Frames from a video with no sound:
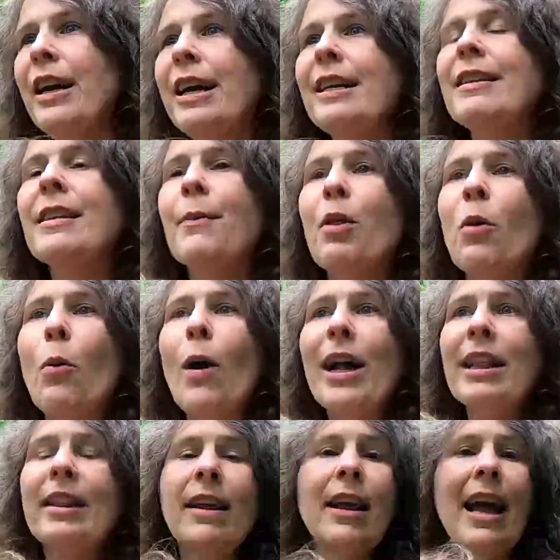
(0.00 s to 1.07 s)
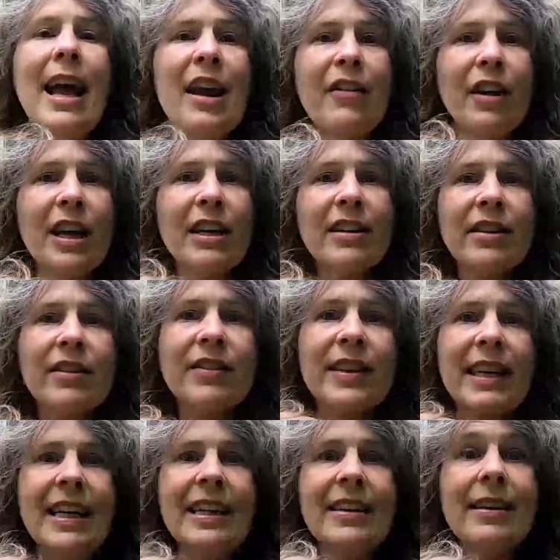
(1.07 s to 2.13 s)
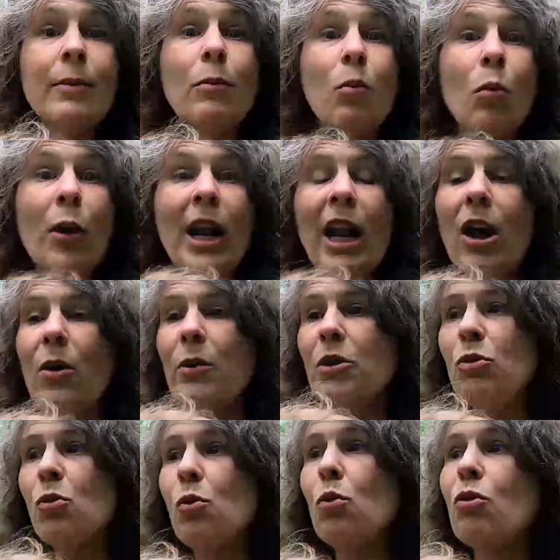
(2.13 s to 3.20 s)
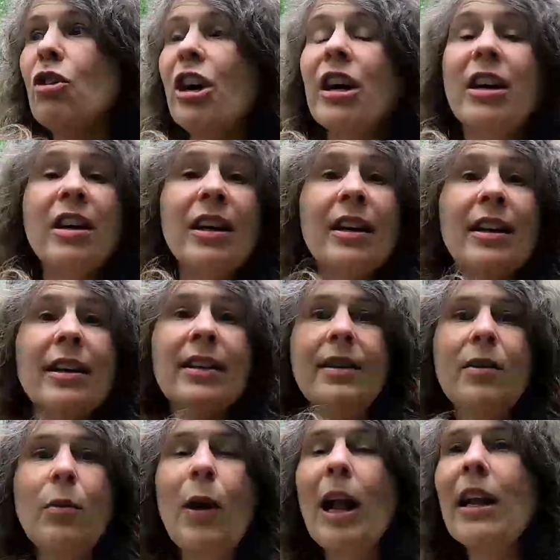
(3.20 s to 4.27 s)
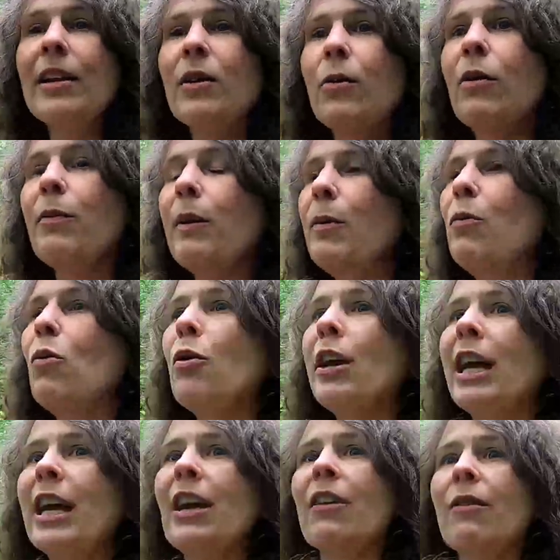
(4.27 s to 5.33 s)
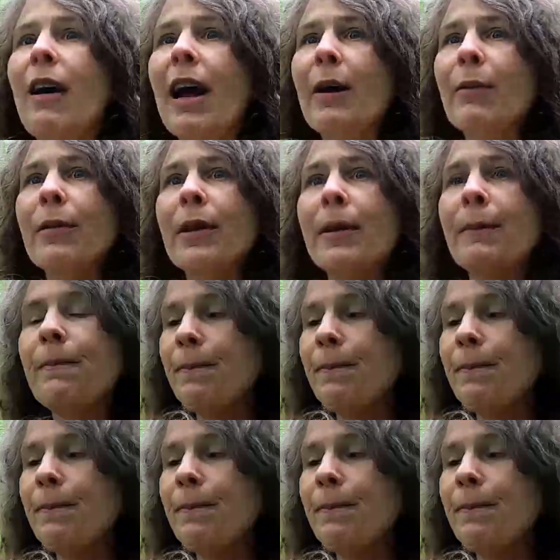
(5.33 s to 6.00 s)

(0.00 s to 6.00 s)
In some of the wetter areas I've seen some willow and alder as well as we've been walking around,